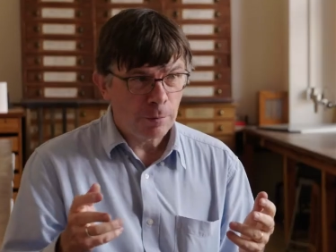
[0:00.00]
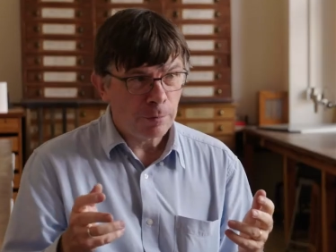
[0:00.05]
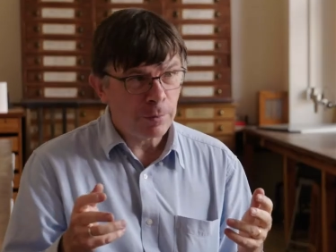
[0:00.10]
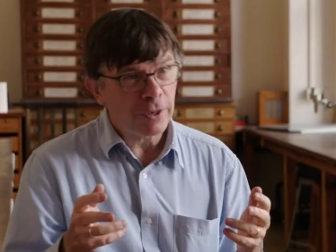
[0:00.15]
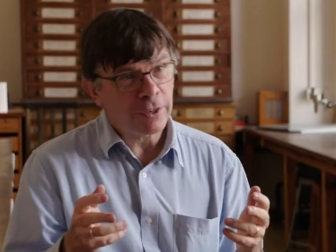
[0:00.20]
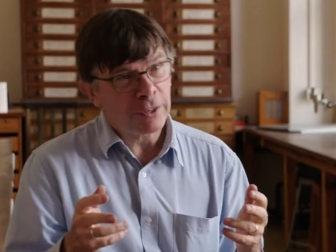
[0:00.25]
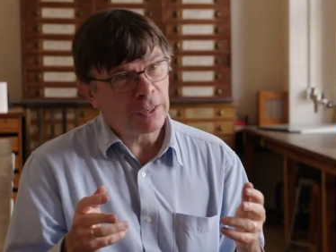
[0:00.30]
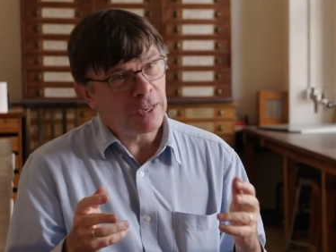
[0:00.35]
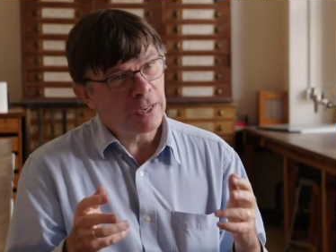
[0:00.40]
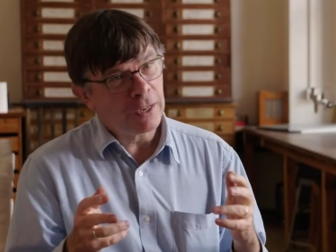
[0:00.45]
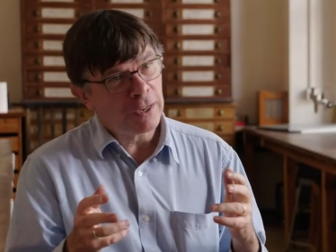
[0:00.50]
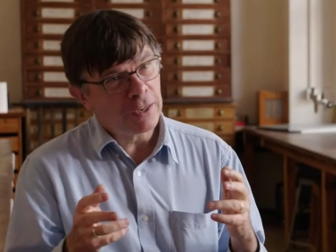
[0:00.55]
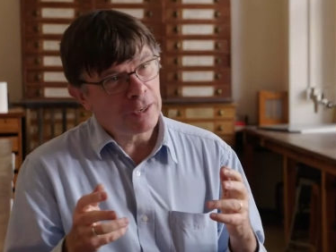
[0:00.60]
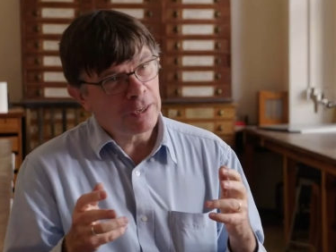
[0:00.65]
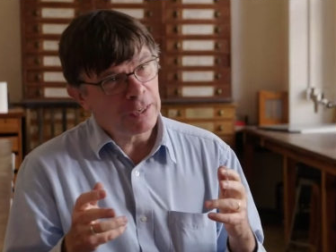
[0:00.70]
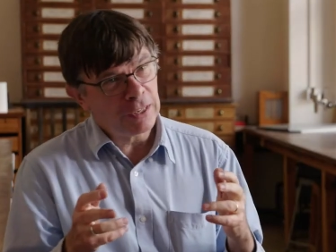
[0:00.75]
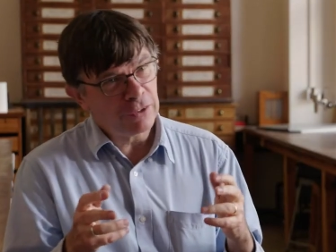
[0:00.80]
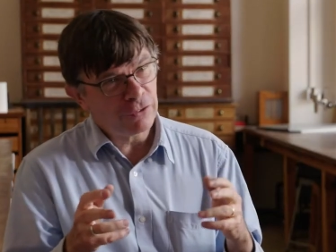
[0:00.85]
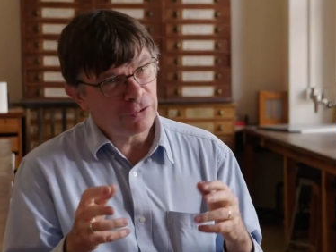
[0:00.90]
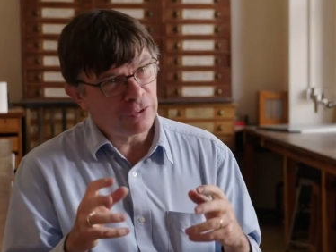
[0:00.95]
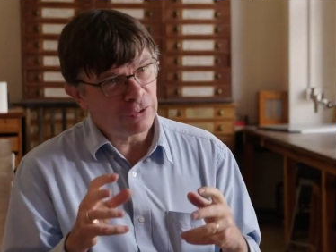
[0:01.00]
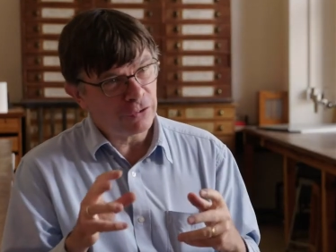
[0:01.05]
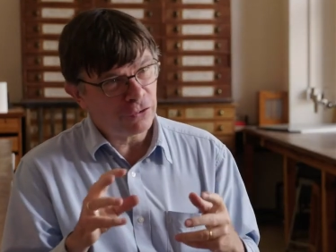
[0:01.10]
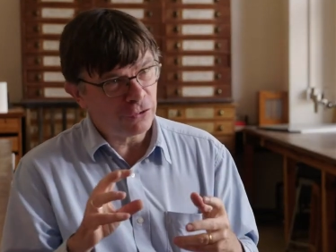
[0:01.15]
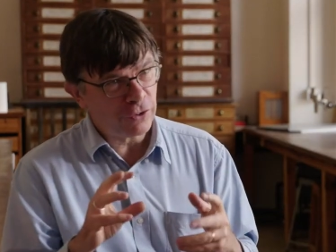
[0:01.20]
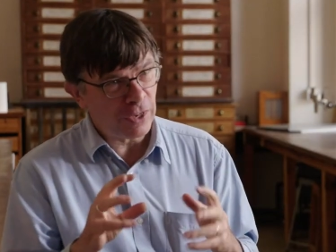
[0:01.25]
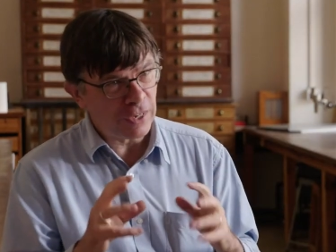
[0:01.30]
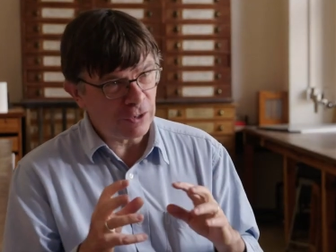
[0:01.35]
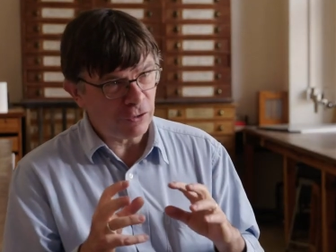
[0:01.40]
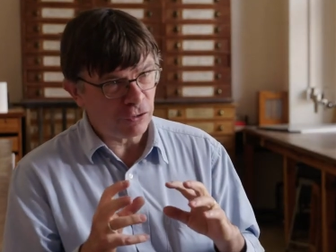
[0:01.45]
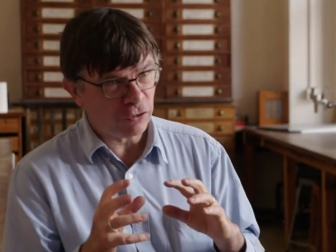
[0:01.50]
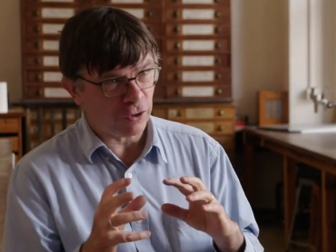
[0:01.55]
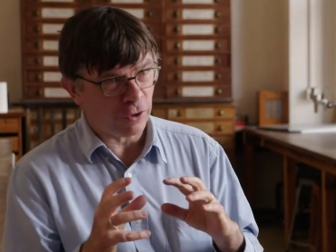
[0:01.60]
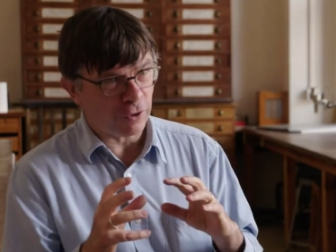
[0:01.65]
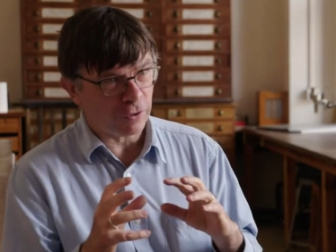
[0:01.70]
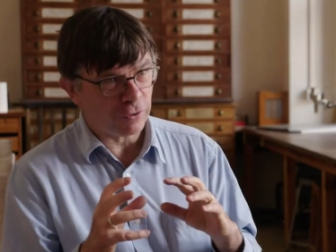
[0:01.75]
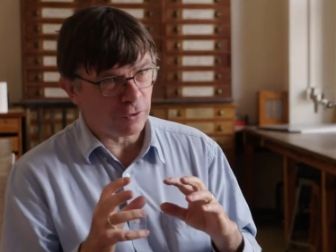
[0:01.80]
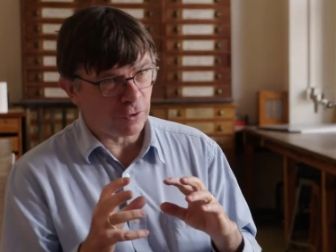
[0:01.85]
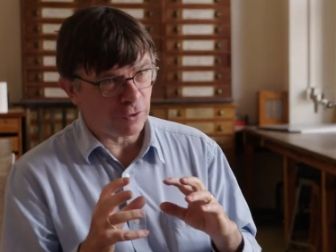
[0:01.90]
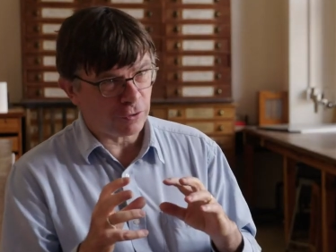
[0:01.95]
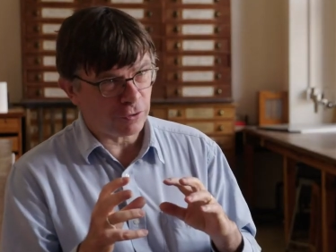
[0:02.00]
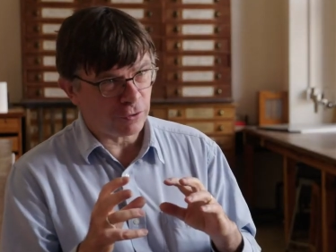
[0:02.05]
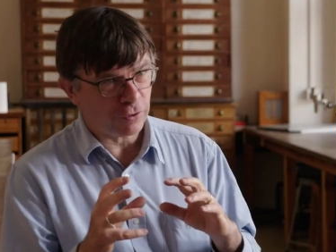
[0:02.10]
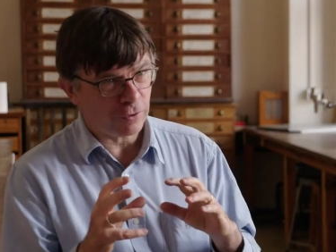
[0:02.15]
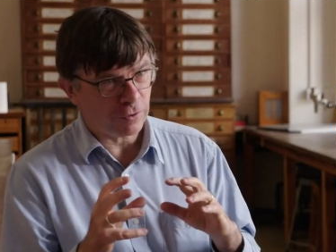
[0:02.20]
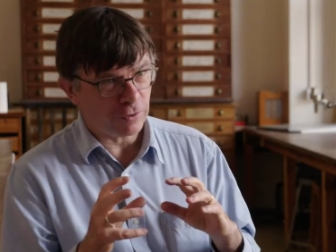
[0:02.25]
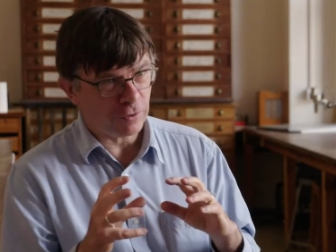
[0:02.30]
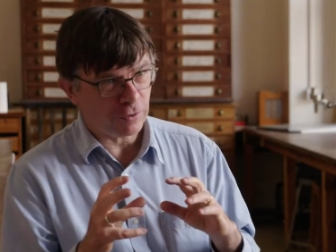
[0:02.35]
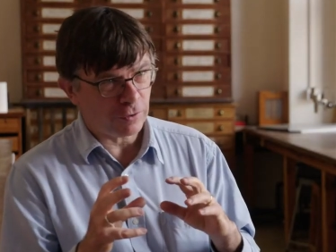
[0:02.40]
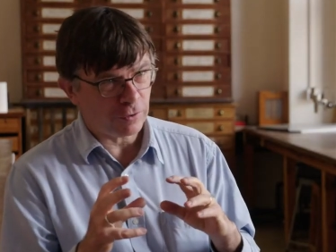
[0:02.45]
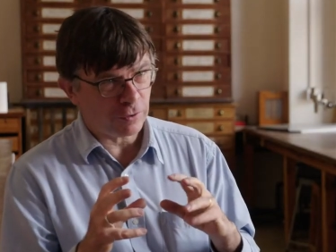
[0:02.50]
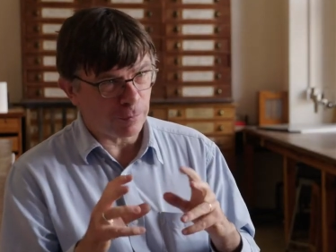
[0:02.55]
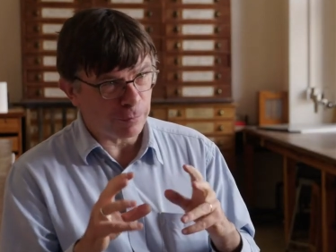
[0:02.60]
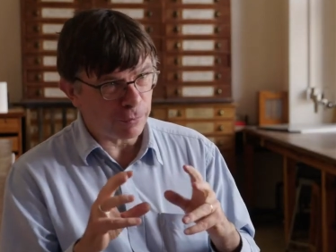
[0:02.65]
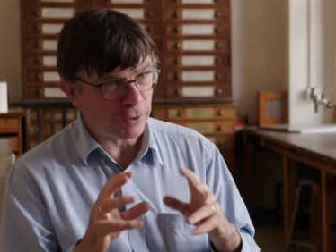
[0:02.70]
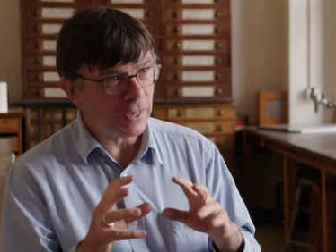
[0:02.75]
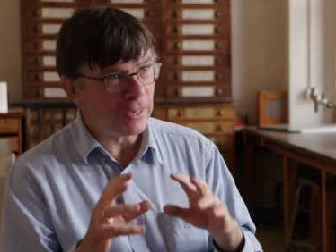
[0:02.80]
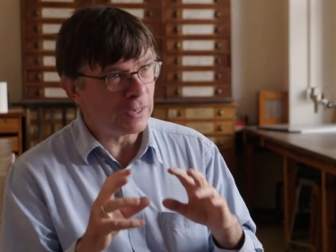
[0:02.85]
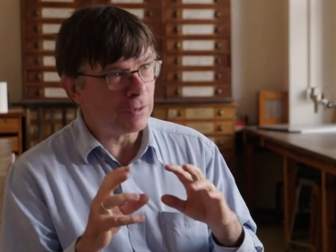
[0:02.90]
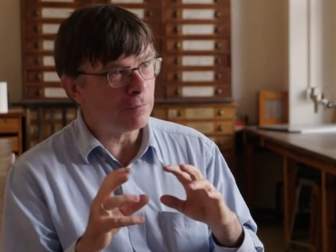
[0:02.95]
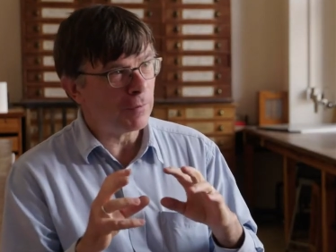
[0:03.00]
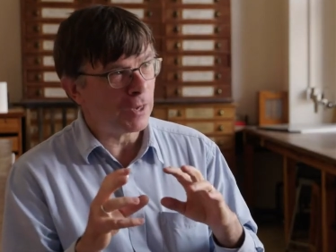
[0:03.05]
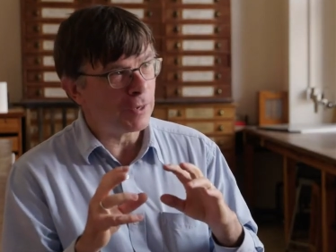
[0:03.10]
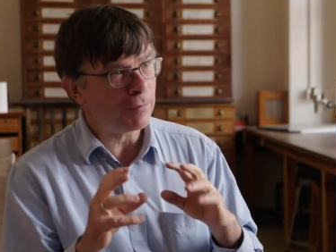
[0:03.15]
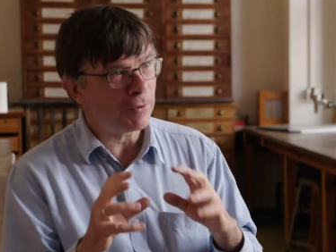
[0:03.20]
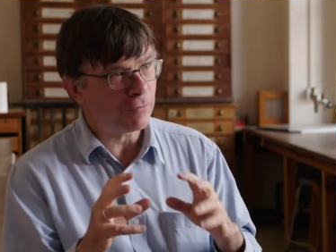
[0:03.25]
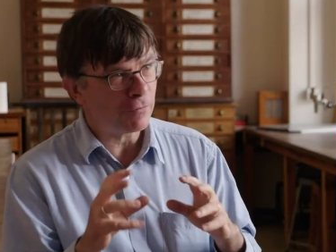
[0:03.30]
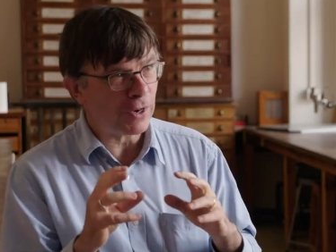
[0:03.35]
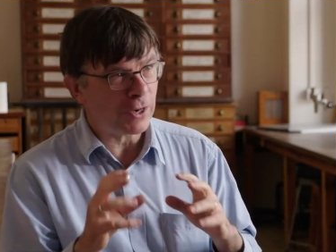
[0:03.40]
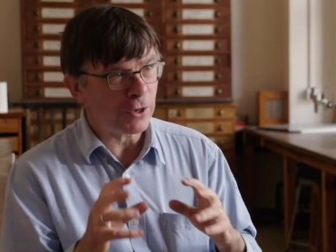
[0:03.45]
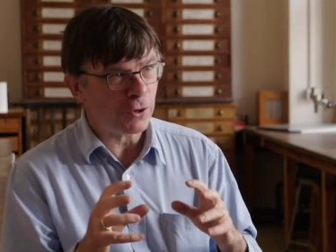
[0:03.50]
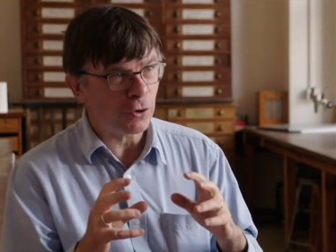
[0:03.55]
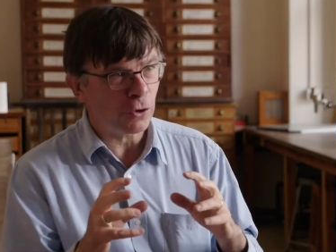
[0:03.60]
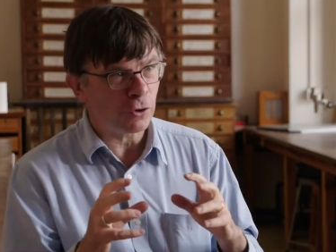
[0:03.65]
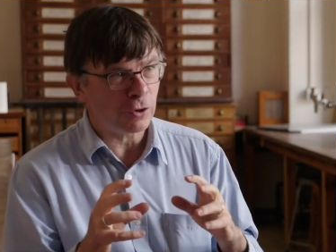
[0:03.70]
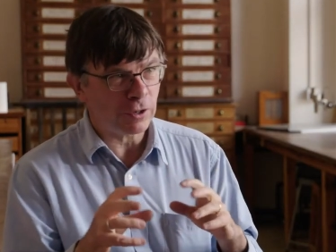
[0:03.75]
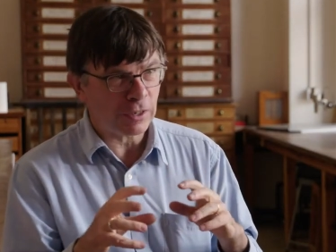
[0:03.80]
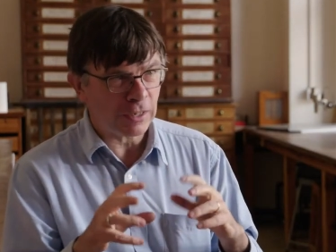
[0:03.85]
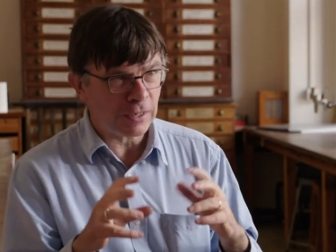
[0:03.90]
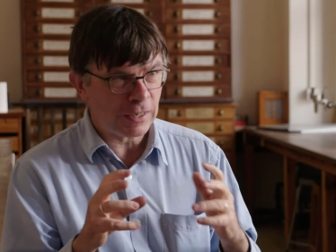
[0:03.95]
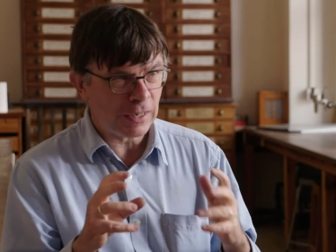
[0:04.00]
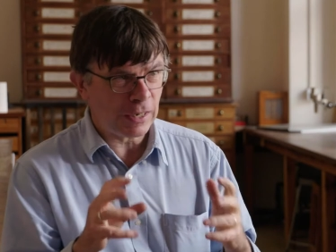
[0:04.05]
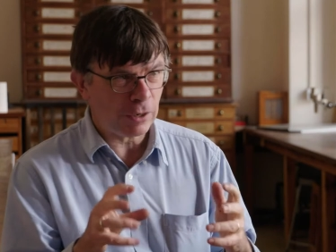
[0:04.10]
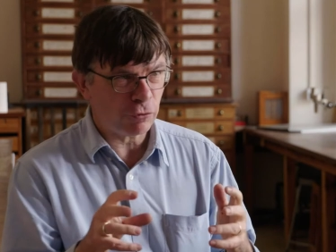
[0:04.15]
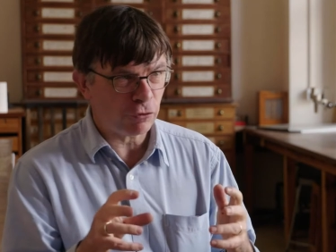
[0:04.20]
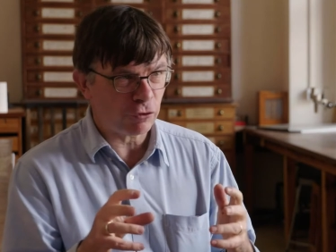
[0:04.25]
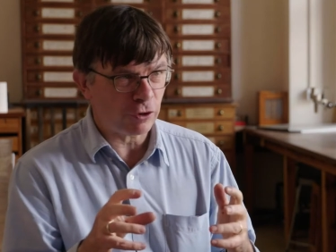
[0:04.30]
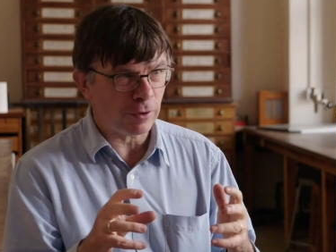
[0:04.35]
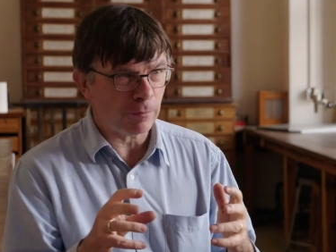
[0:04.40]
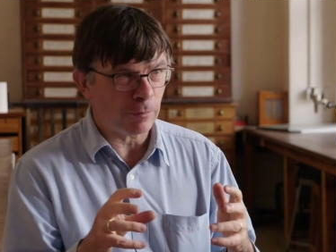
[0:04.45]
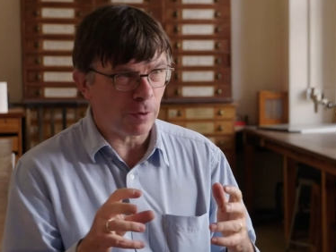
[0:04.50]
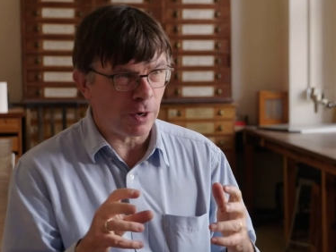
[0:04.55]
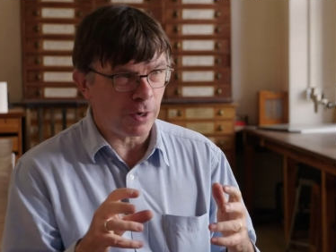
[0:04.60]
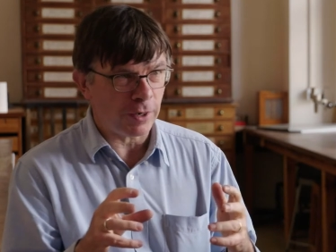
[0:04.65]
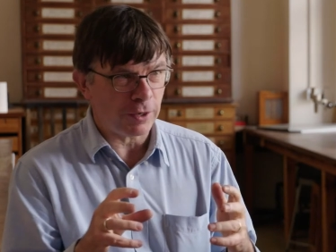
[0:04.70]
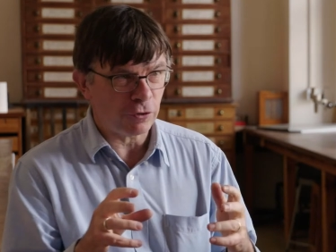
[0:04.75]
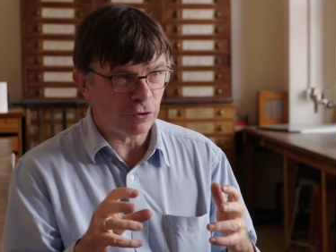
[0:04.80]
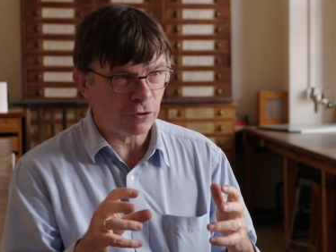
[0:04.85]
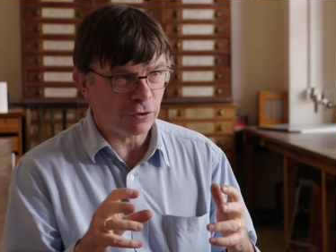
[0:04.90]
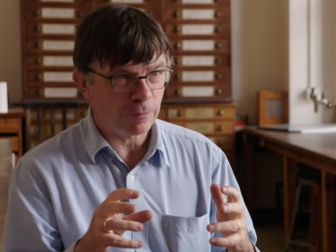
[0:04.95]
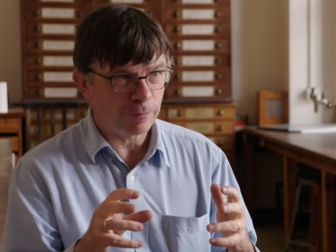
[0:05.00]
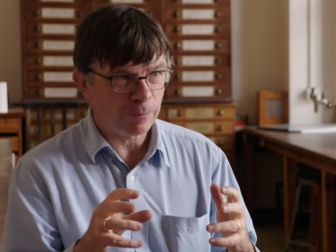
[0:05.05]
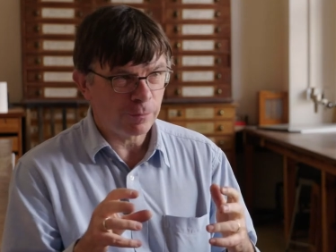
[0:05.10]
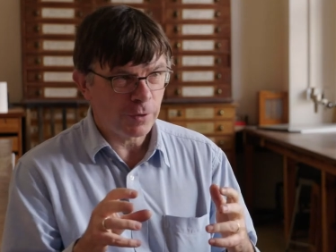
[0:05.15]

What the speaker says: But there is this danger that the brain may be very good at encountering mind,